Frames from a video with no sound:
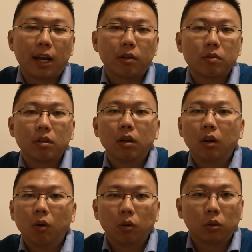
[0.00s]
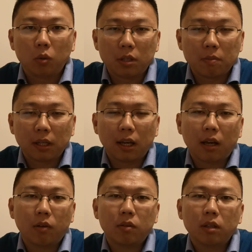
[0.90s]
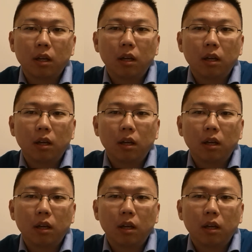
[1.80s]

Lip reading: else or do something else,